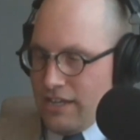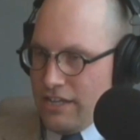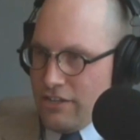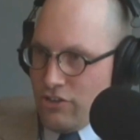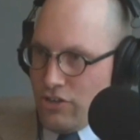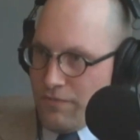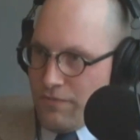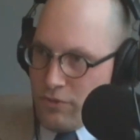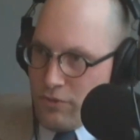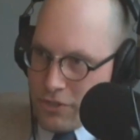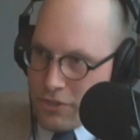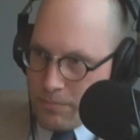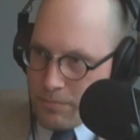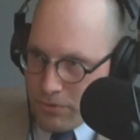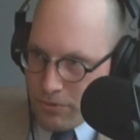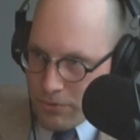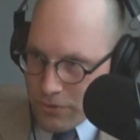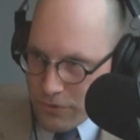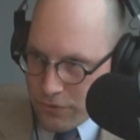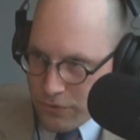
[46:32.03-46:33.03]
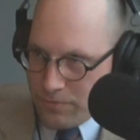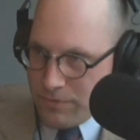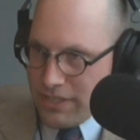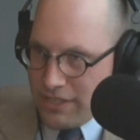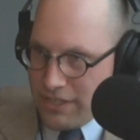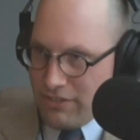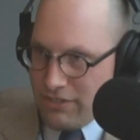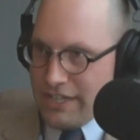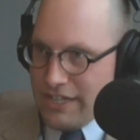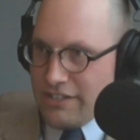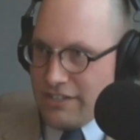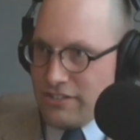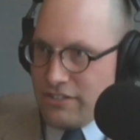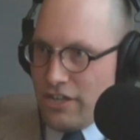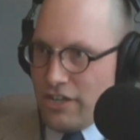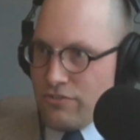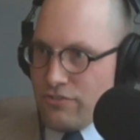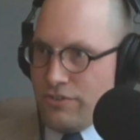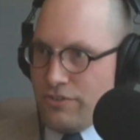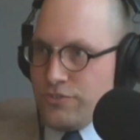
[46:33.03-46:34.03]
if you look at buildings from the late
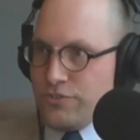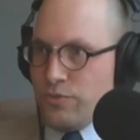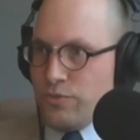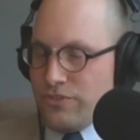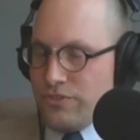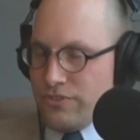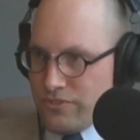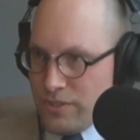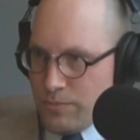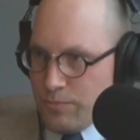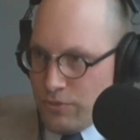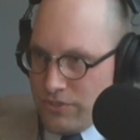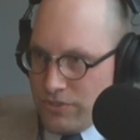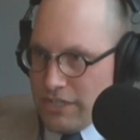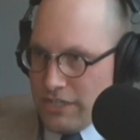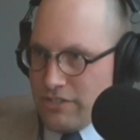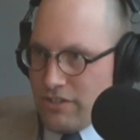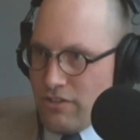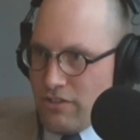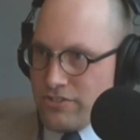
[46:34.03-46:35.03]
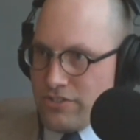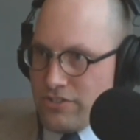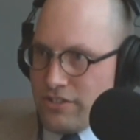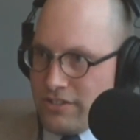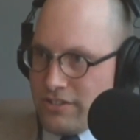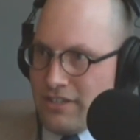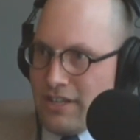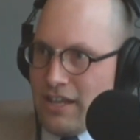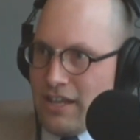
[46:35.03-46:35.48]
1800s with the simple technology that